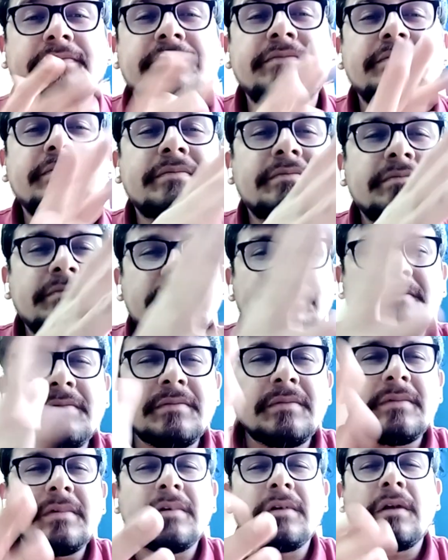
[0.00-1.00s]
Do you want it
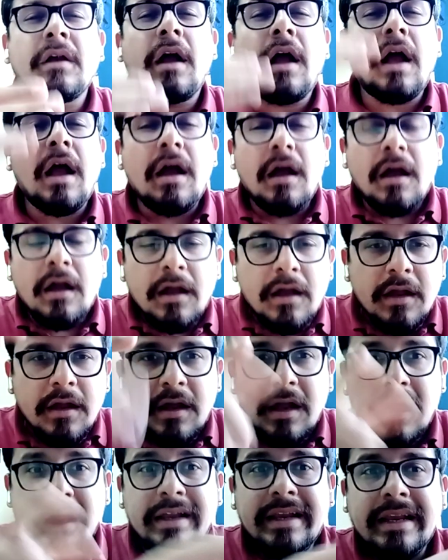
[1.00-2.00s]
to be elegant?
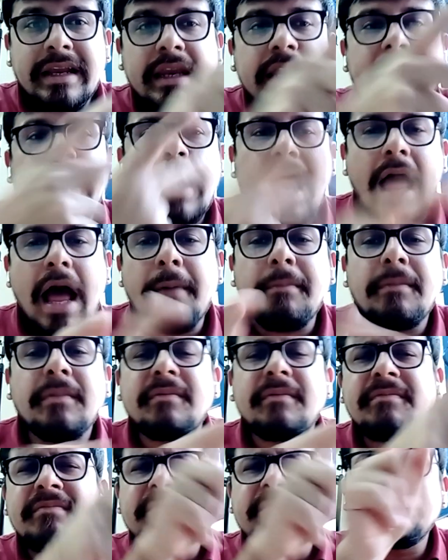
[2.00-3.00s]
Do you want
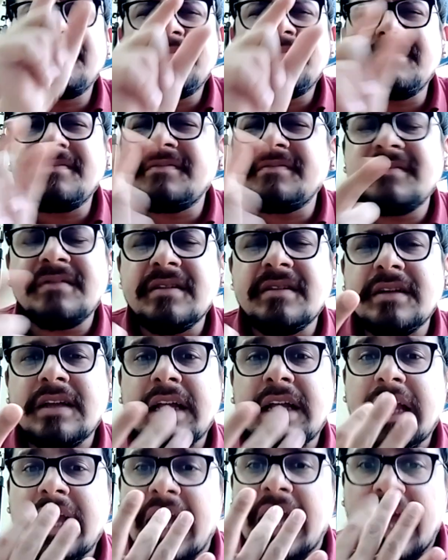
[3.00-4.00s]
to be
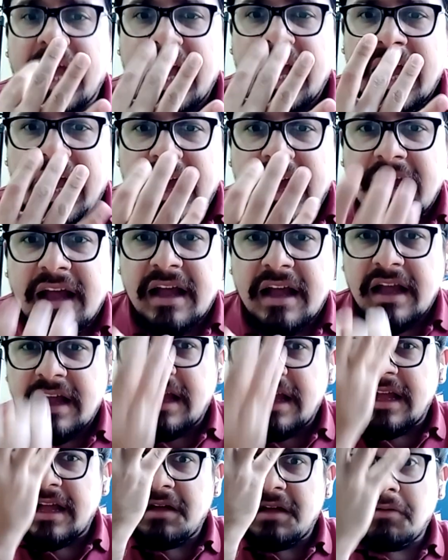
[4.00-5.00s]
classic? Do you
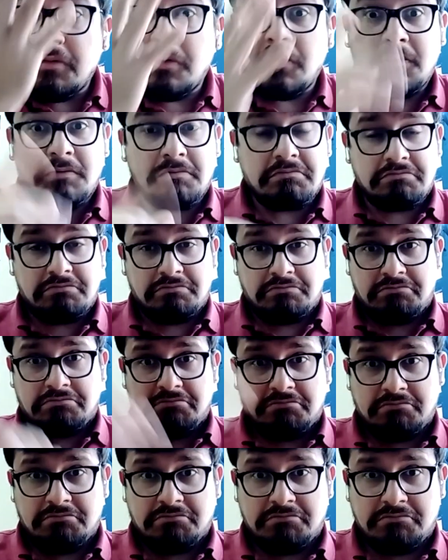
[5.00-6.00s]
want to have
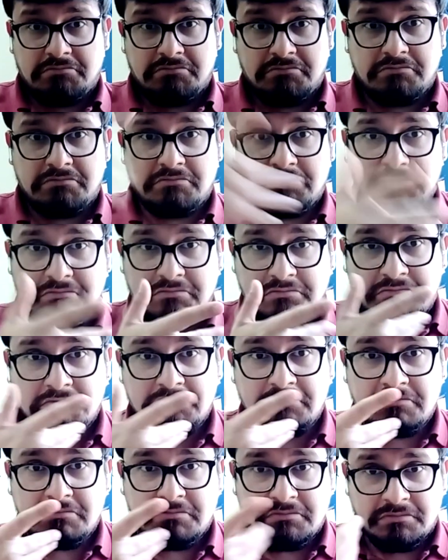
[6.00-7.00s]
a calm
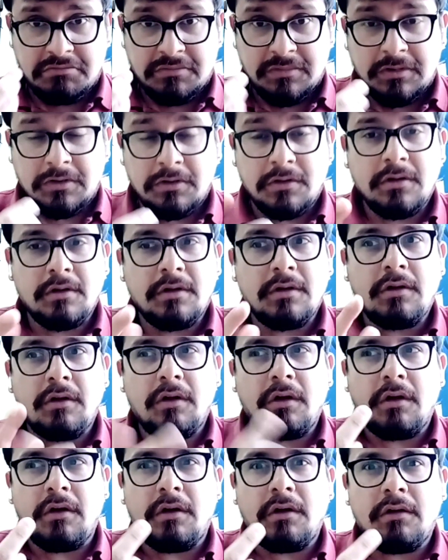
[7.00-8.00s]
logo?
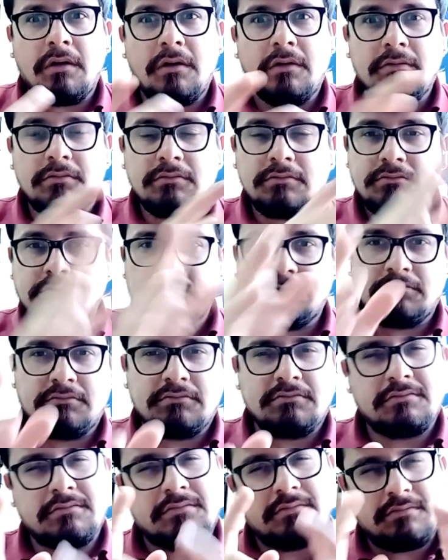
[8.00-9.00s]
Do you want to have
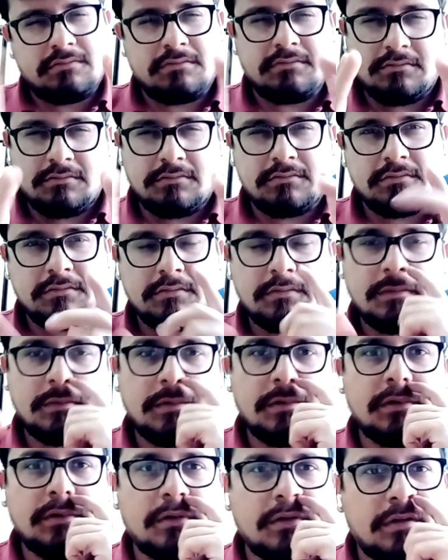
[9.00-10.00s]
a friendly
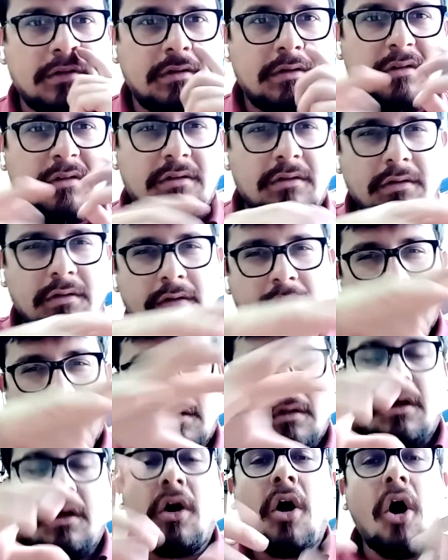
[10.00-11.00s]
logo?
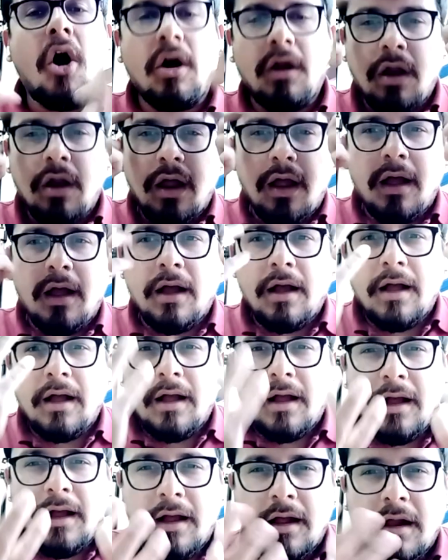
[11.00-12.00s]
So I
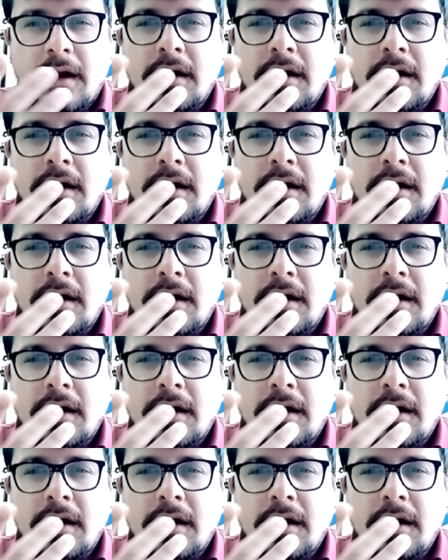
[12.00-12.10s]
will